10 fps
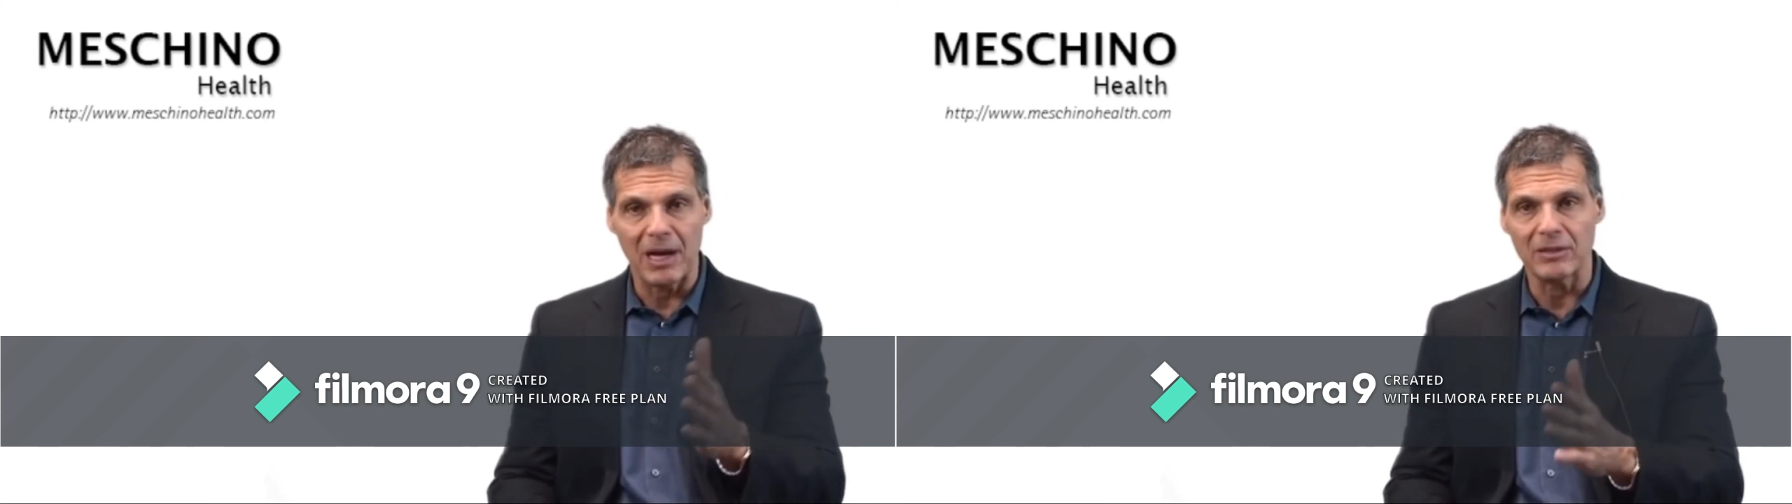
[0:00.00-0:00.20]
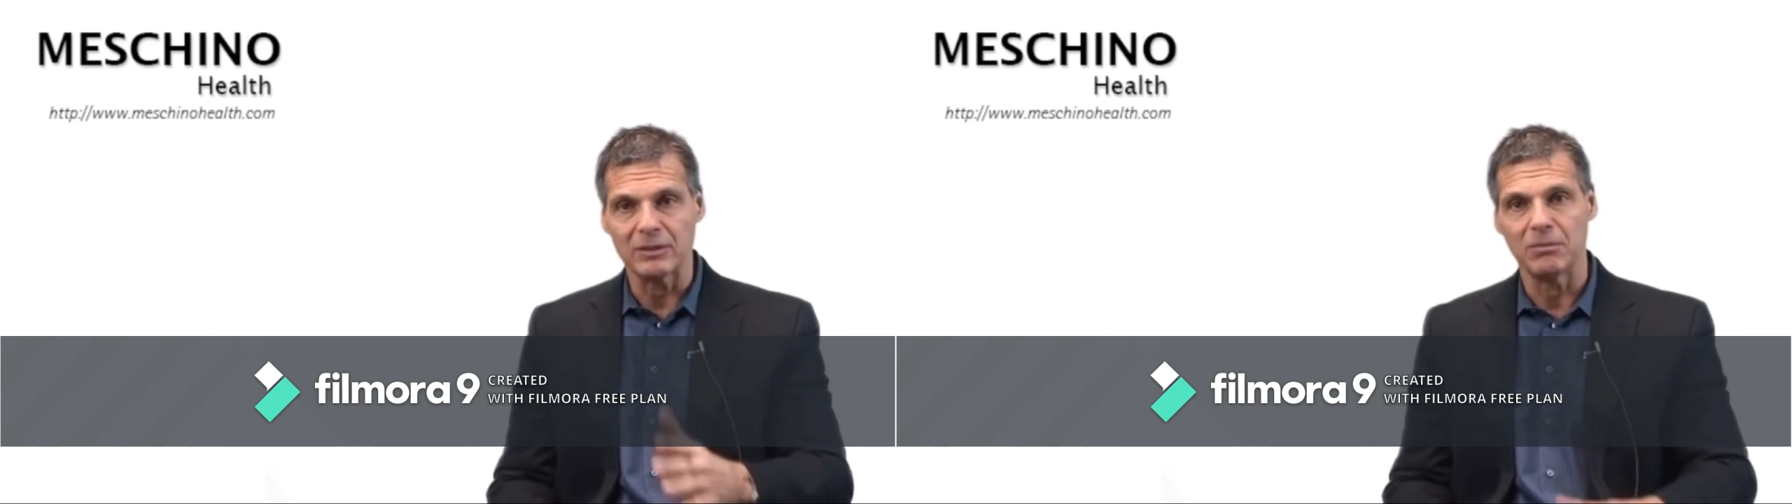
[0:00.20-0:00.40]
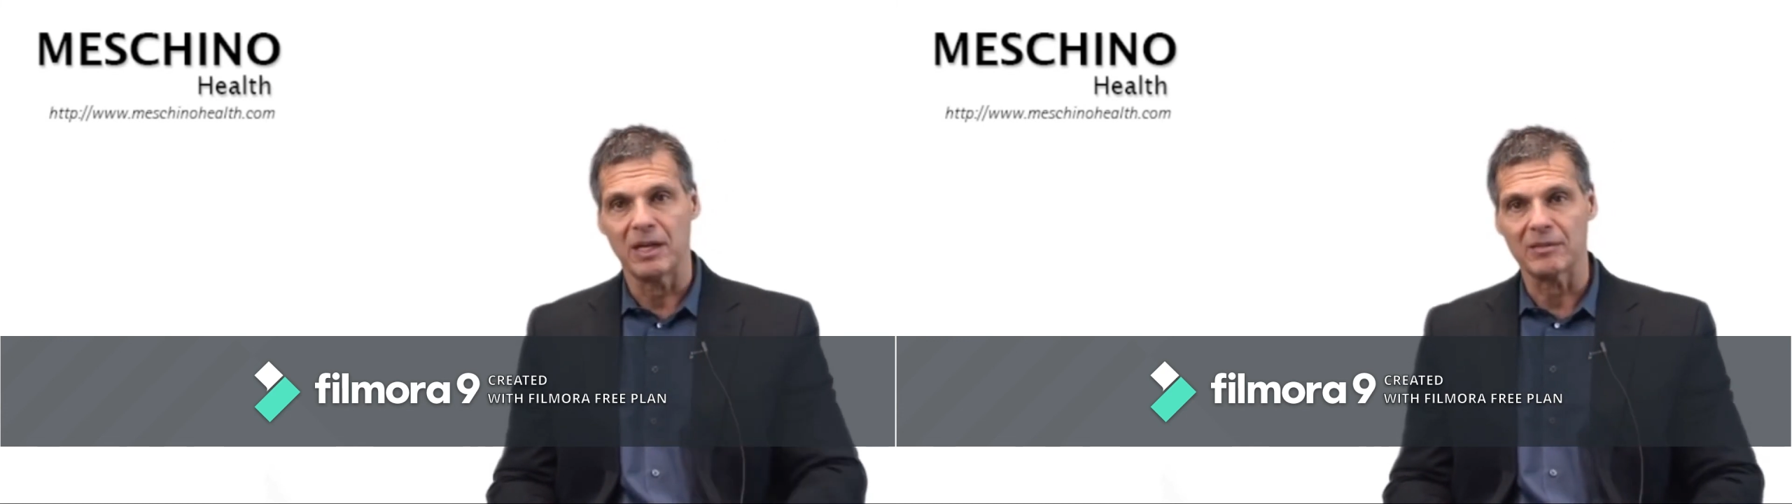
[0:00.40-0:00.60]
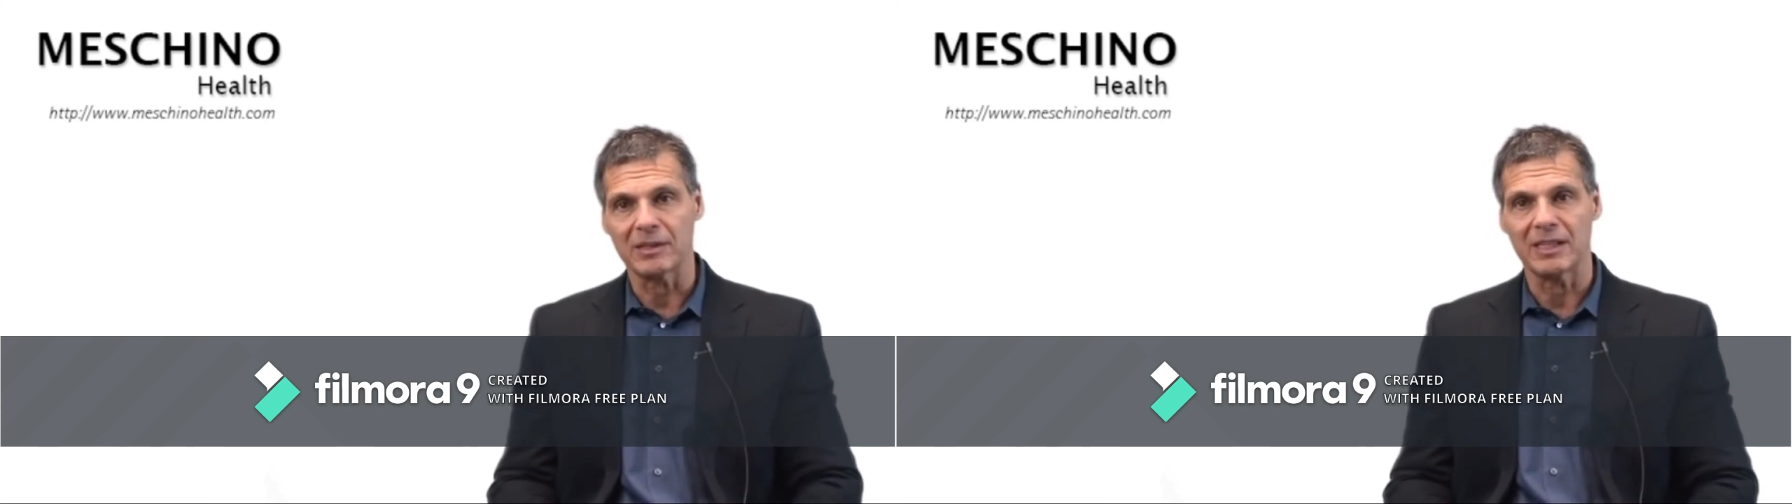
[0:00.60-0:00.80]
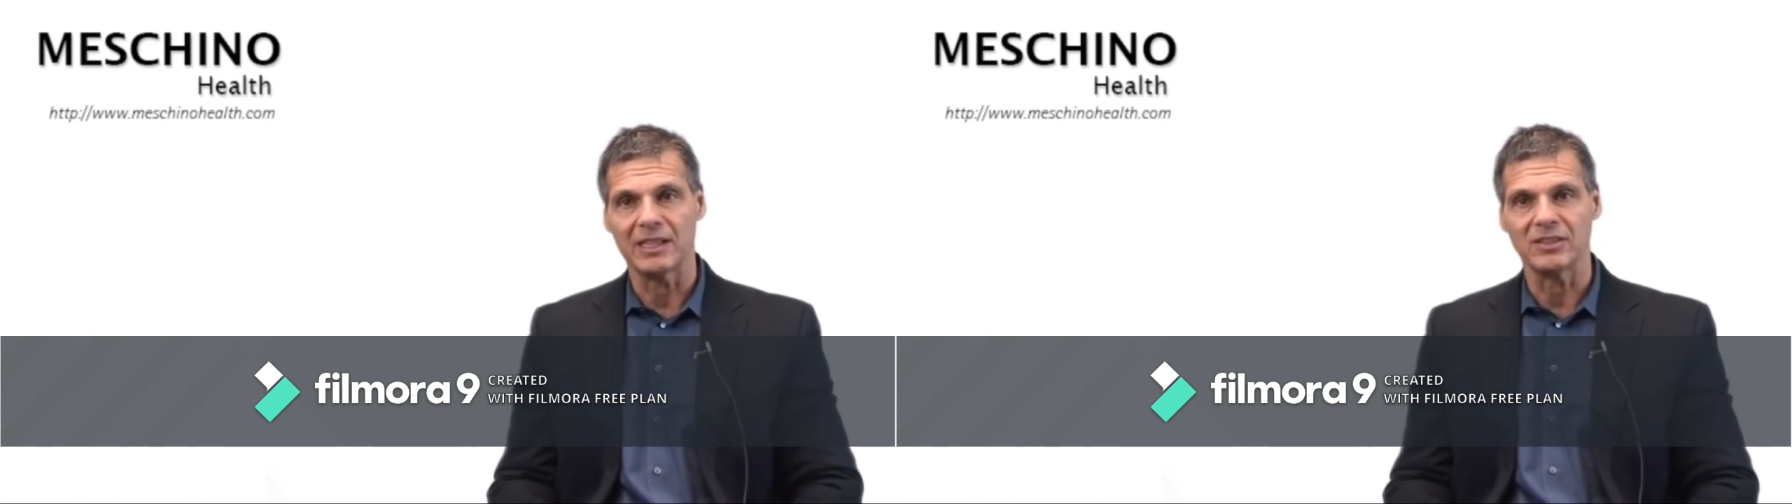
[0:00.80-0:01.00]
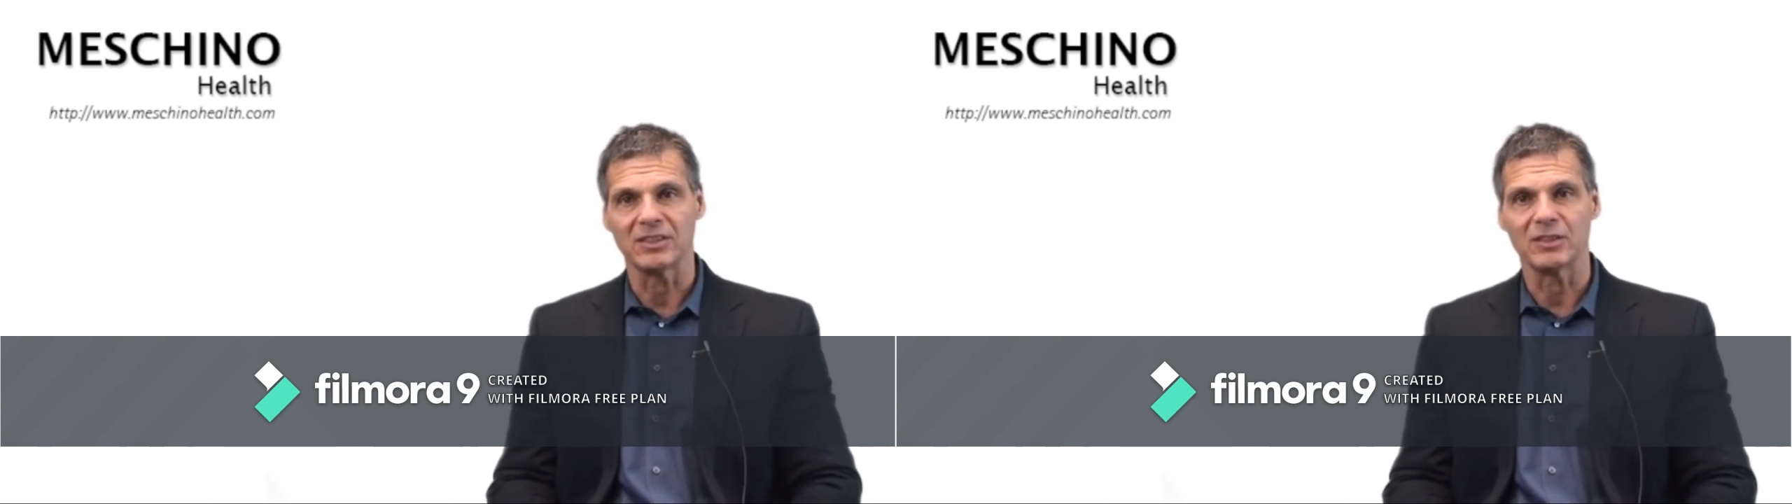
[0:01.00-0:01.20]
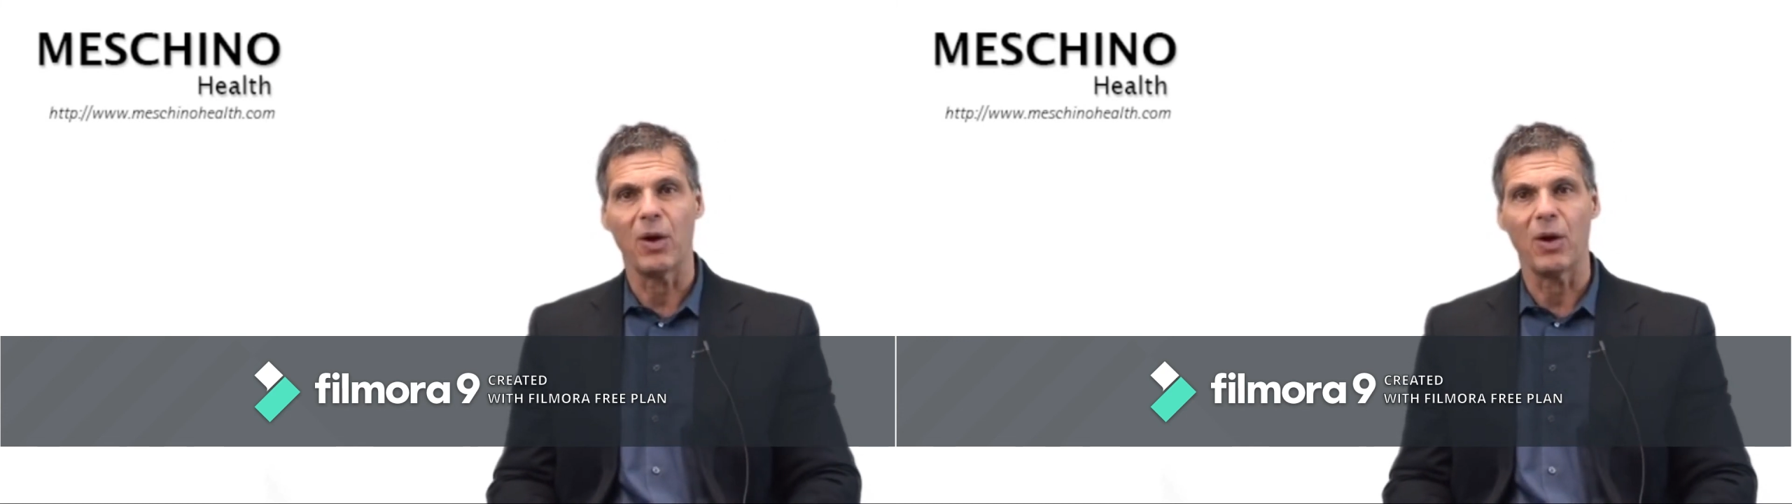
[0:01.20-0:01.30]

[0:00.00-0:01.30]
mild to moderate cases.